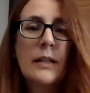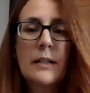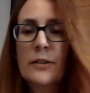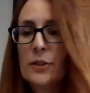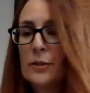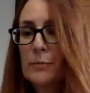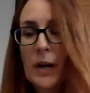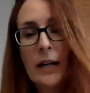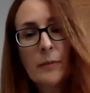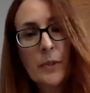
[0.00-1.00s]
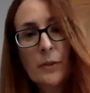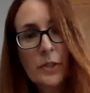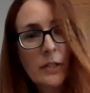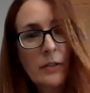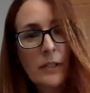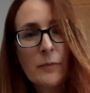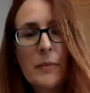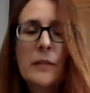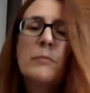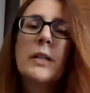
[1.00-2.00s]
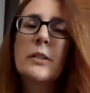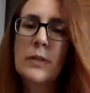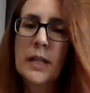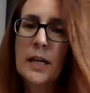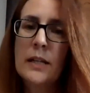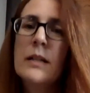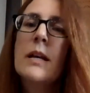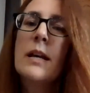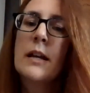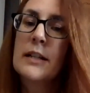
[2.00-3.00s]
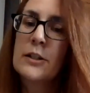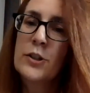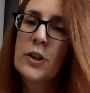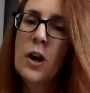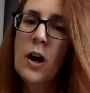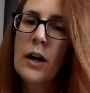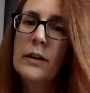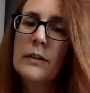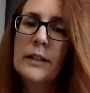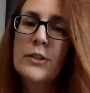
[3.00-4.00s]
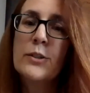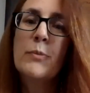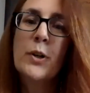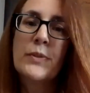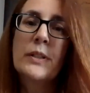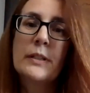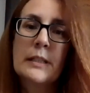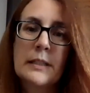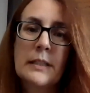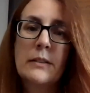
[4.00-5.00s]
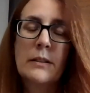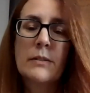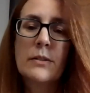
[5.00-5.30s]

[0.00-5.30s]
in your pocketbook, which I don't recommend, but you can, and in your car, and you're perfectly legal.